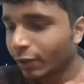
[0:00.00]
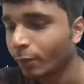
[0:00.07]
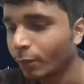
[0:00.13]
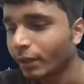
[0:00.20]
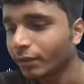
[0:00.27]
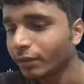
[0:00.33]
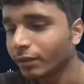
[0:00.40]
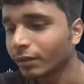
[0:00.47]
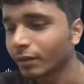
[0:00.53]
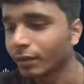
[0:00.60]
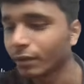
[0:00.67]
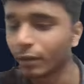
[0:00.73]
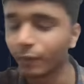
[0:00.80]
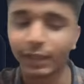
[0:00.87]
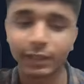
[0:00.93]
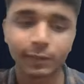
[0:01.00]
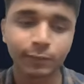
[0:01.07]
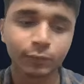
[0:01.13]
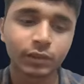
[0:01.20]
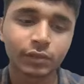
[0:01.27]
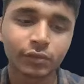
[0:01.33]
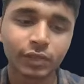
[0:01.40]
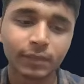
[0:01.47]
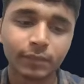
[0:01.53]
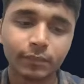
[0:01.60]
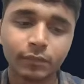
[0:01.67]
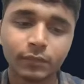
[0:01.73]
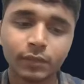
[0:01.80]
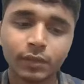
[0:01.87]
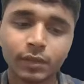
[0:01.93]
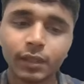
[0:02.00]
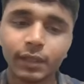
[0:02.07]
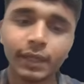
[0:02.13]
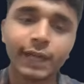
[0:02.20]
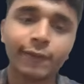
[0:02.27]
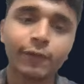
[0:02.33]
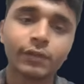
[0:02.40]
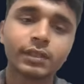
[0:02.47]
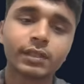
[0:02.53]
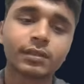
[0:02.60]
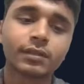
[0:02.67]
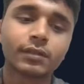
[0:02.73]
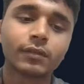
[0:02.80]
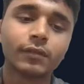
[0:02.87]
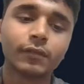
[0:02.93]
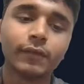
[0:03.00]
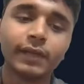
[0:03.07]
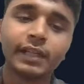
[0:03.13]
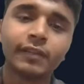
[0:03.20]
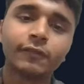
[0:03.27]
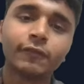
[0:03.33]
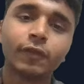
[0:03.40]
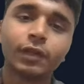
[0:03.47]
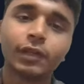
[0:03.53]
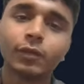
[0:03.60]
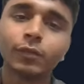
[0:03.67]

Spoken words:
Hello, man. Welcome to the stream. Yeah, I was just waiting for